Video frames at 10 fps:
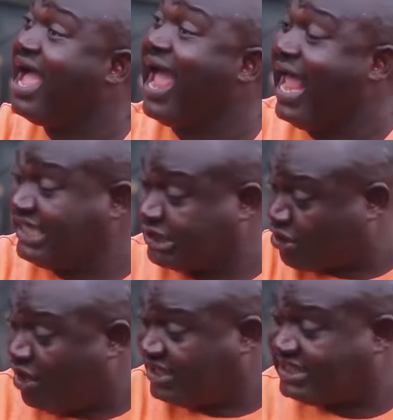I
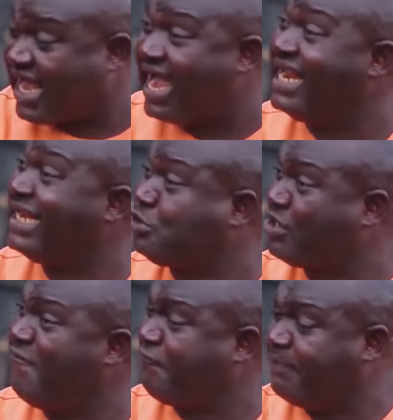saw this guy and I took
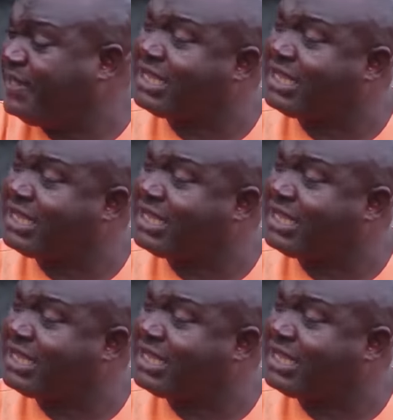him from the